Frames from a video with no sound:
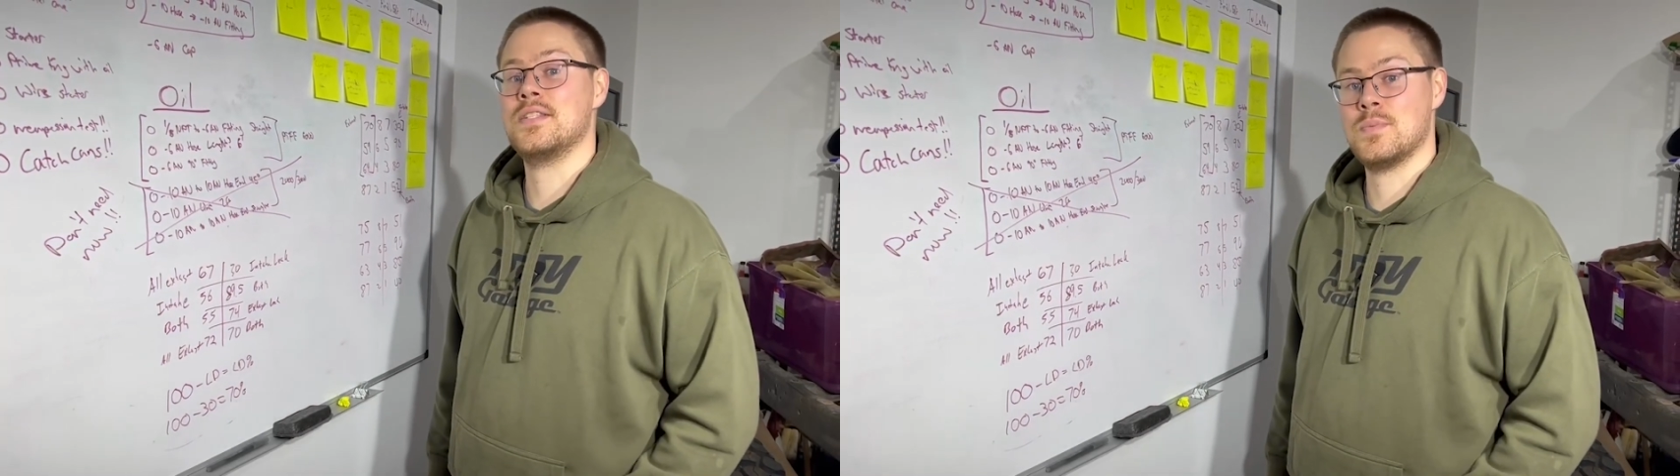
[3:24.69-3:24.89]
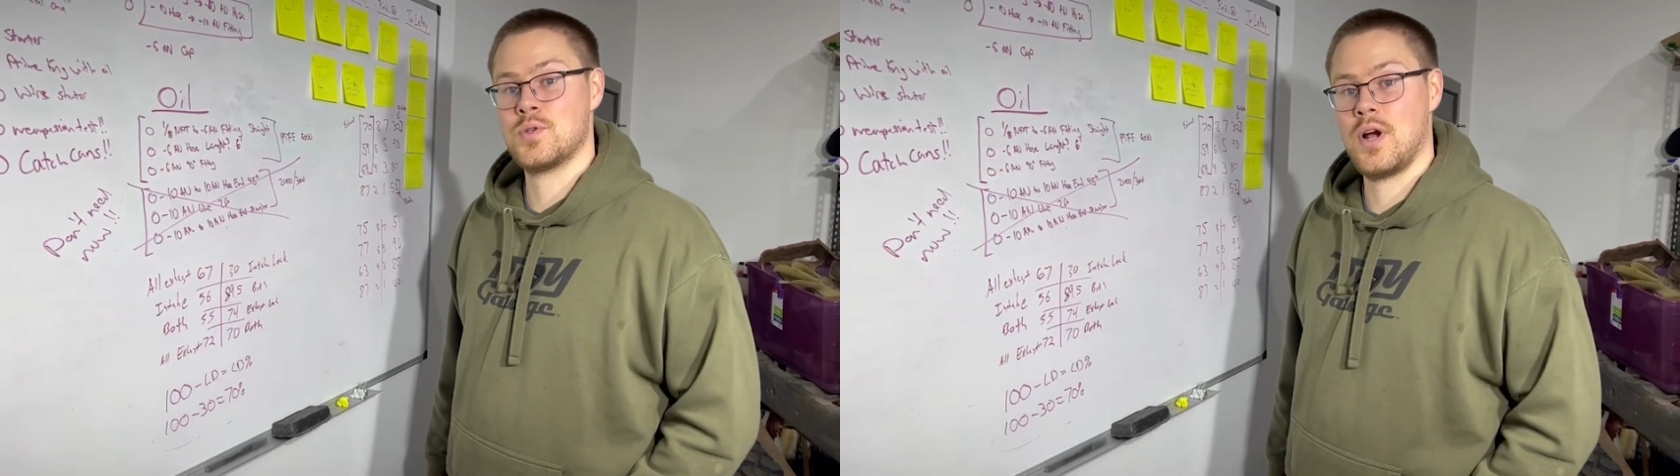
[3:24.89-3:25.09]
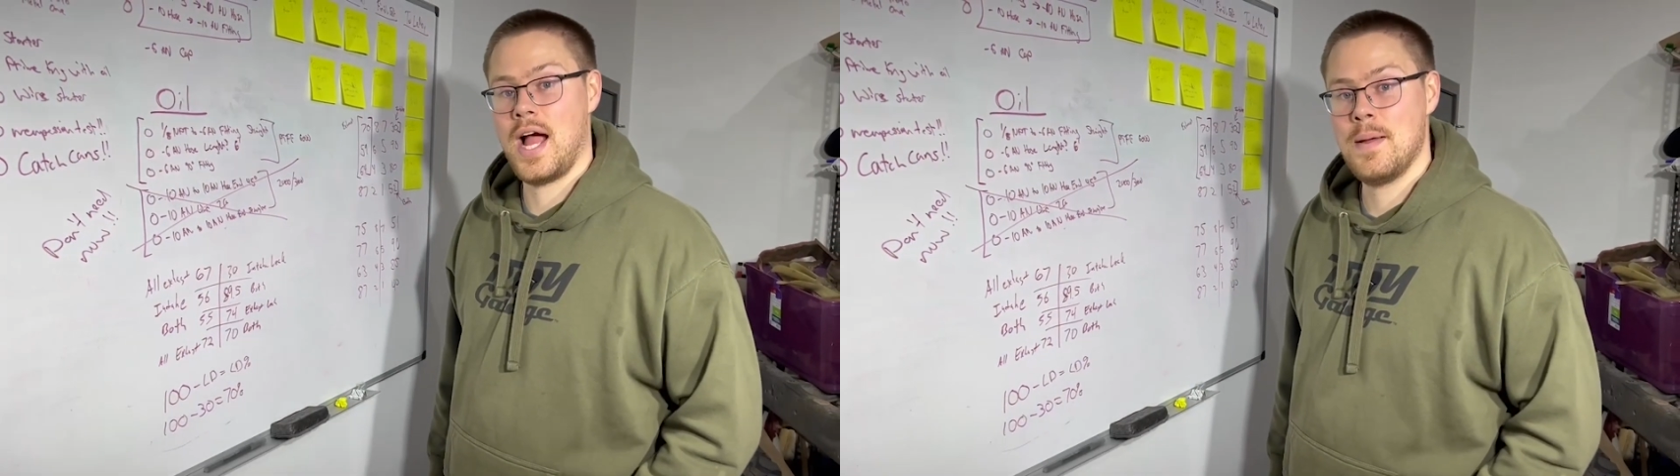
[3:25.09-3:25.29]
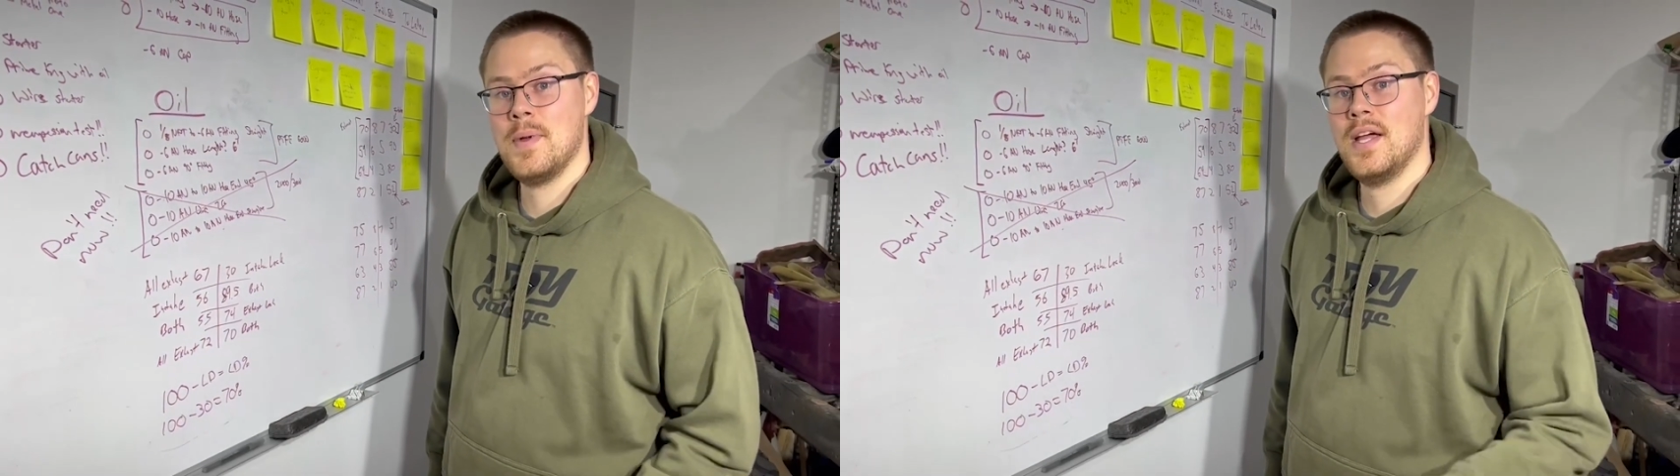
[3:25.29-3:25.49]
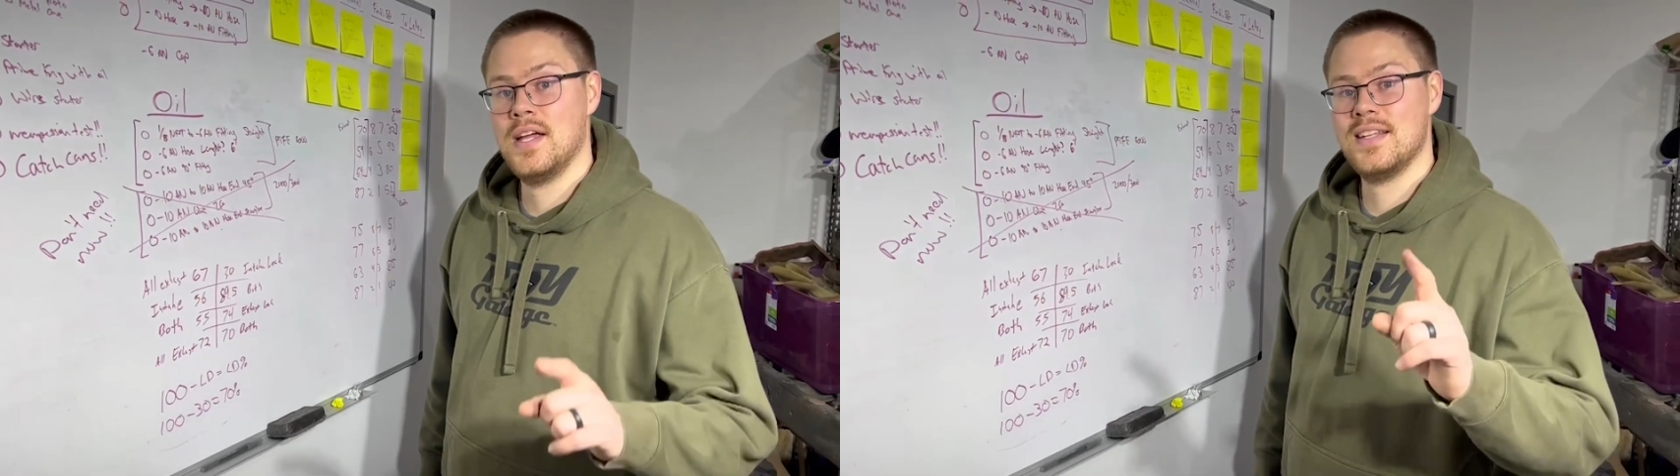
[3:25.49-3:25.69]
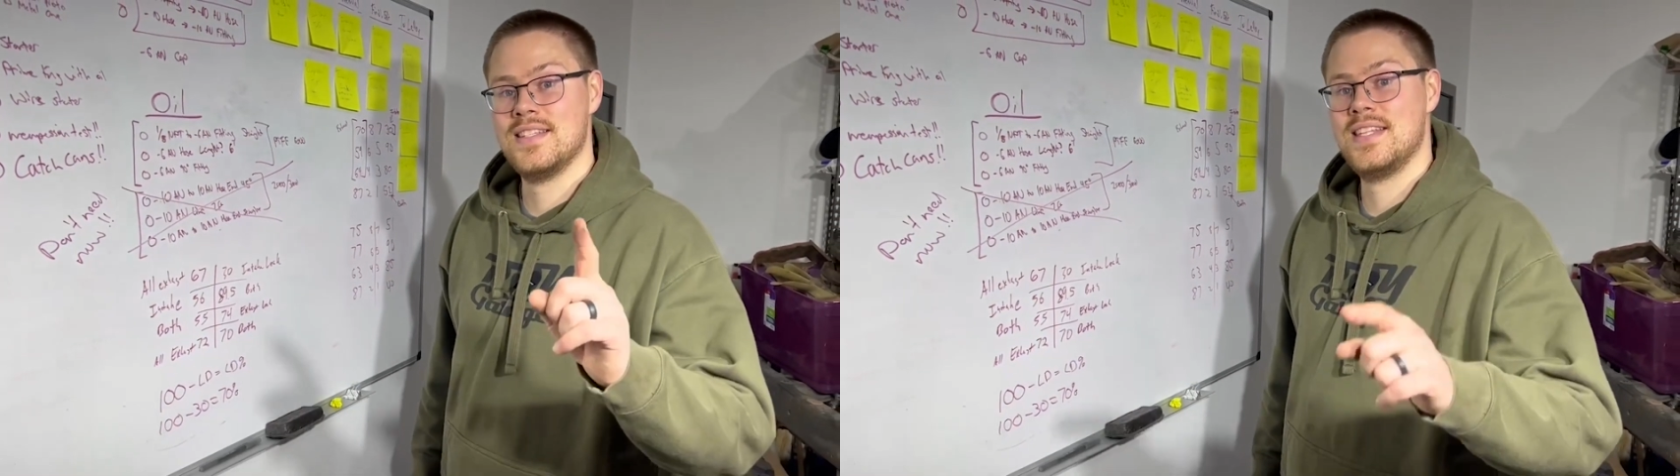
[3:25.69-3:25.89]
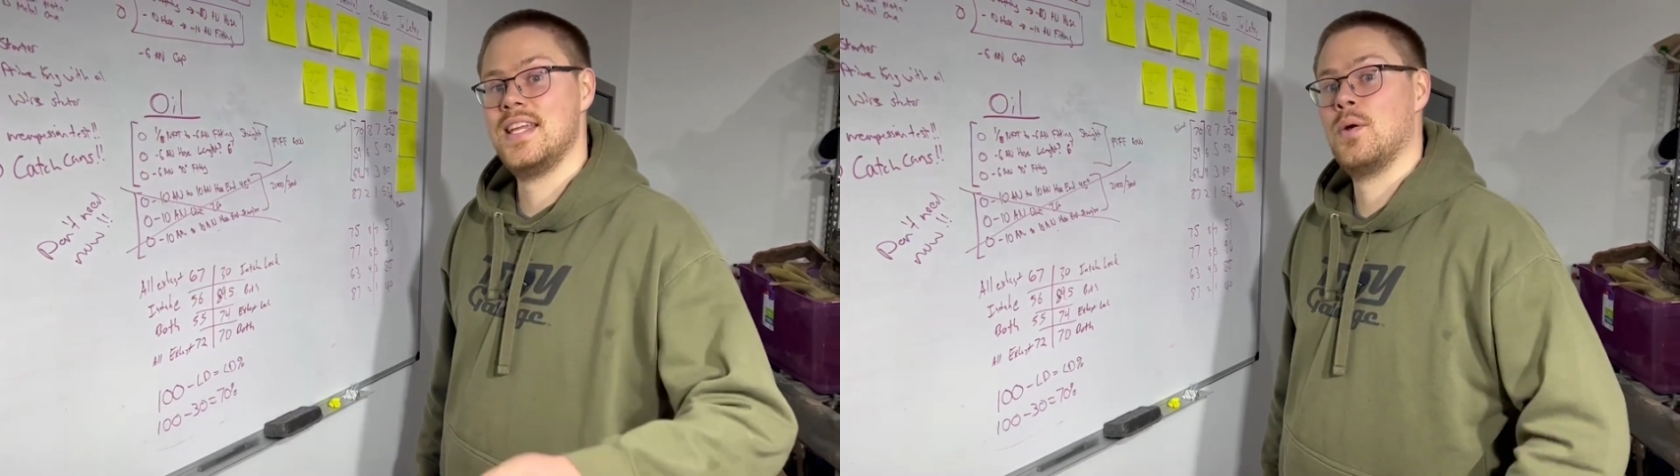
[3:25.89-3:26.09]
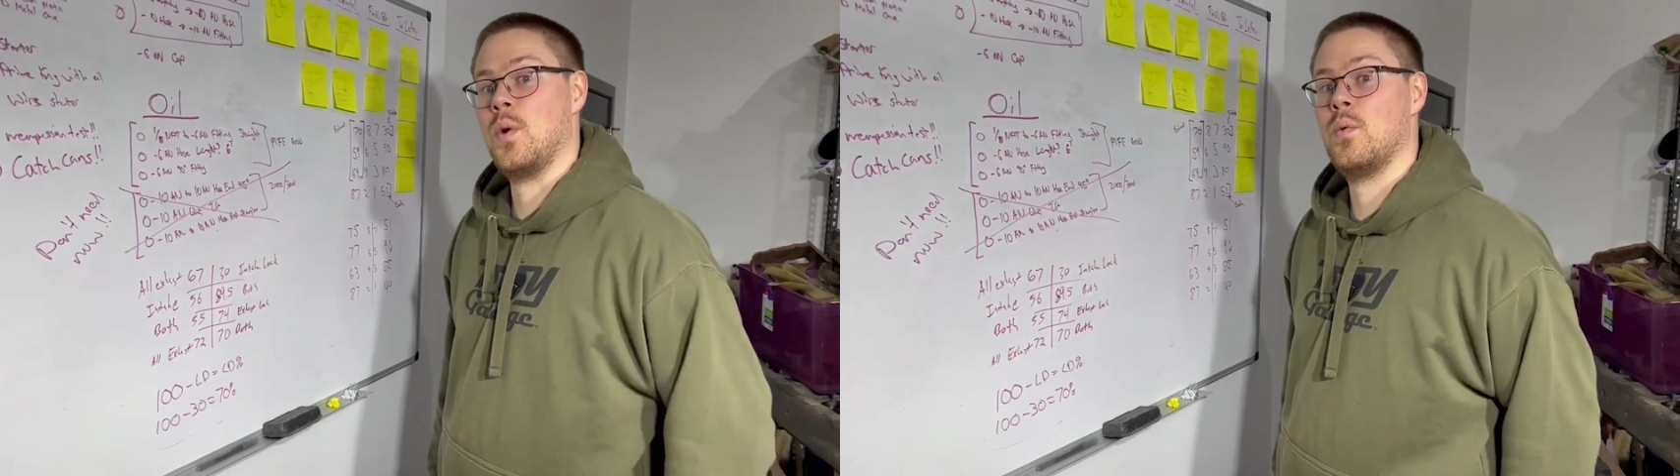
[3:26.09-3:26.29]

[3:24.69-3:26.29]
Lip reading: subscribe to see what